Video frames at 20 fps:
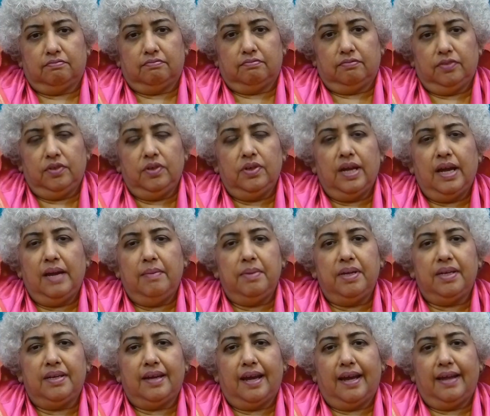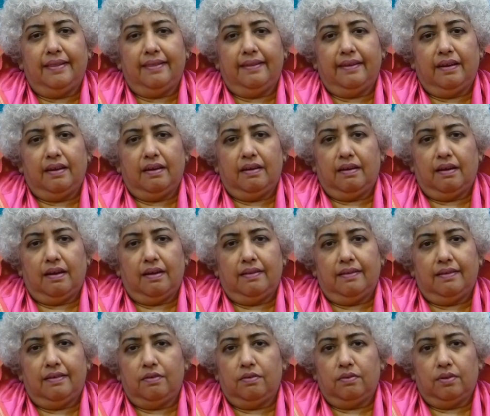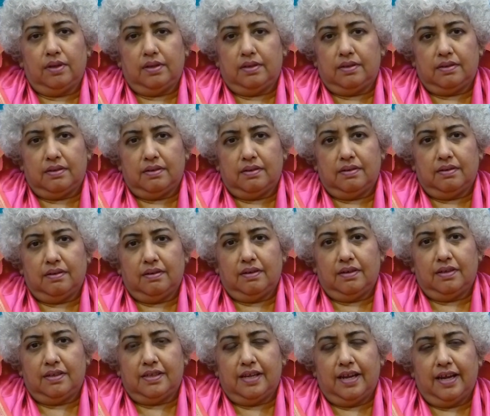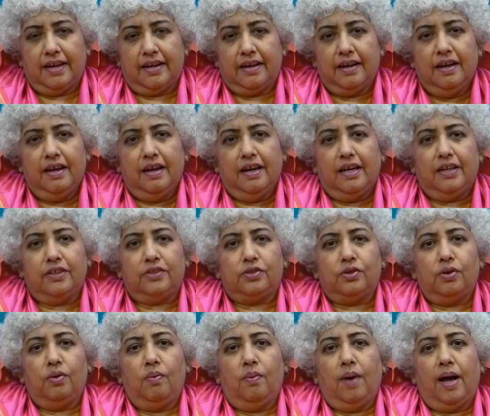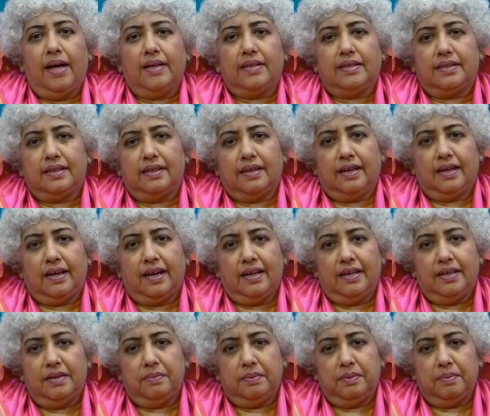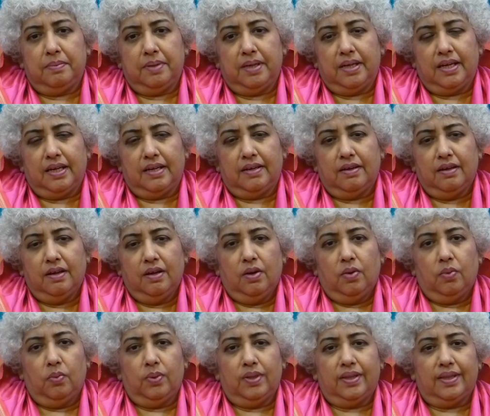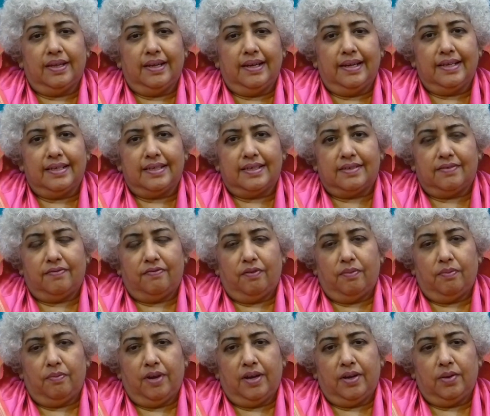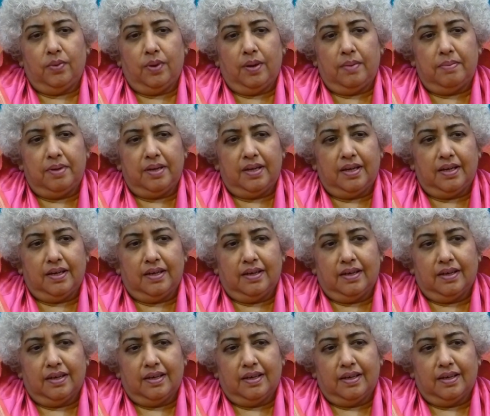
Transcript: name it, and they do it. It's like, it's so vast that I can't even begin with a list. From where do I begin?